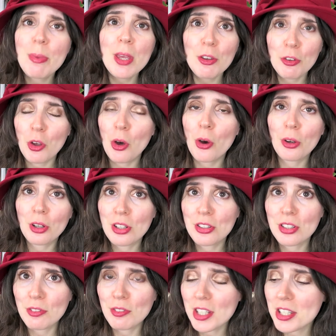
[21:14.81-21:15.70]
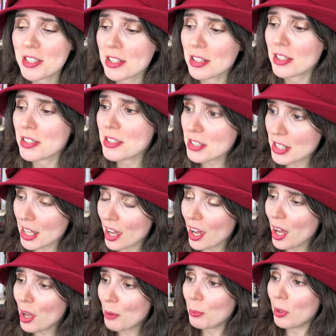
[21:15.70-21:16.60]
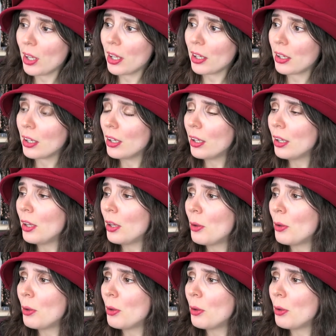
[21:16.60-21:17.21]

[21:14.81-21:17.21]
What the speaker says: Bit of cognitive dissonance there. I'm like,